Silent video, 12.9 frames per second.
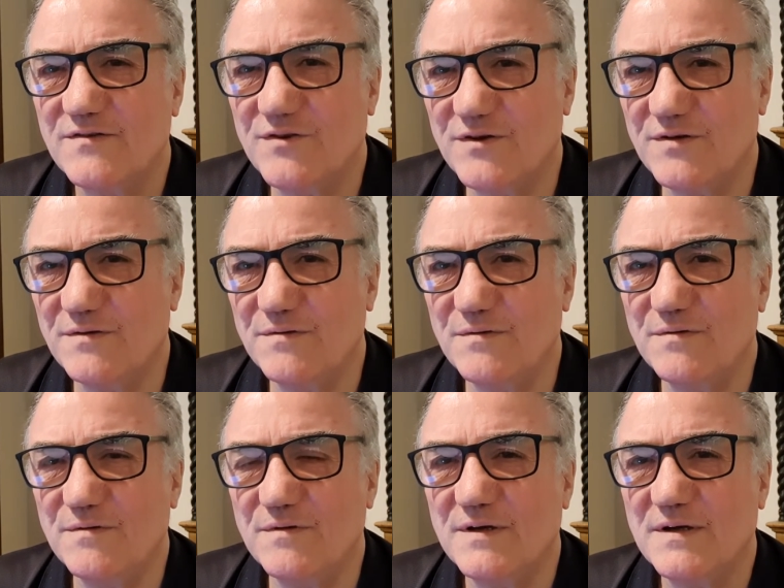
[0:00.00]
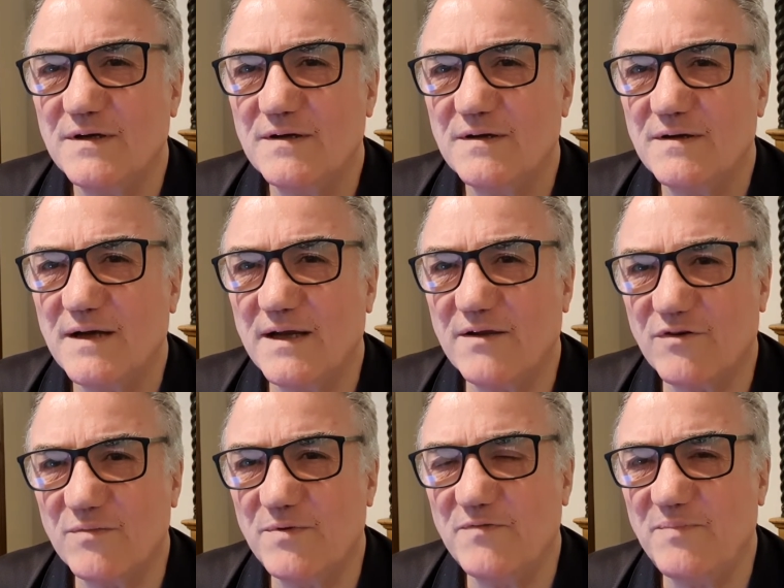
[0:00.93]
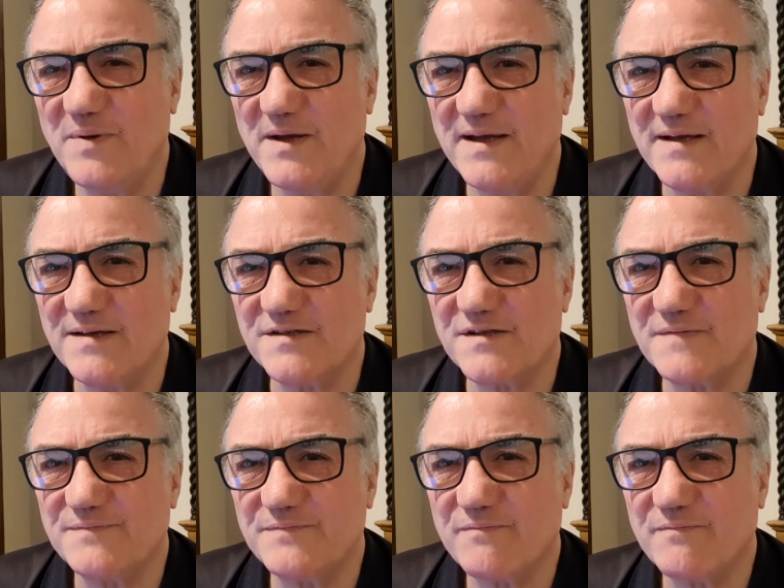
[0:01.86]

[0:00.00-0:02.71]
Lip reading: to a group of peers